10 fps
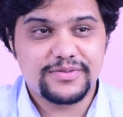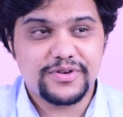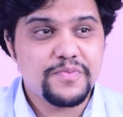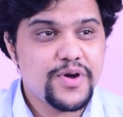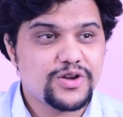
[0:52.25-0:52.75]

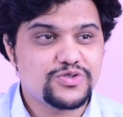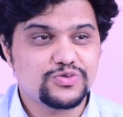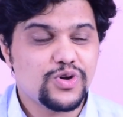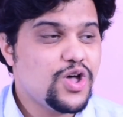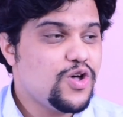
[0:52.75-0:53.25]
compared
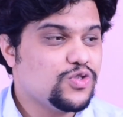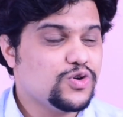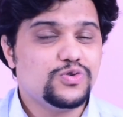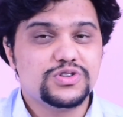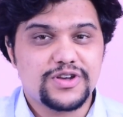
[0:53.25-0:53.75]
to
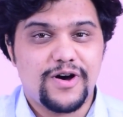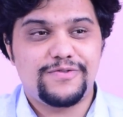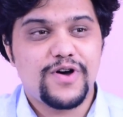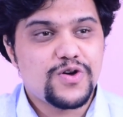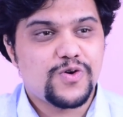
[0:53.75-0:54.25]
those of
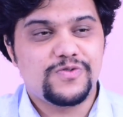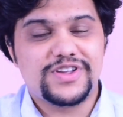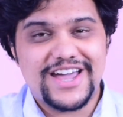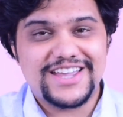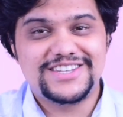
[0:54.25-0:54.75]

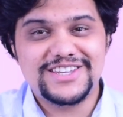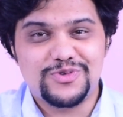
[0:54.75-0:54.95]
COVID-19,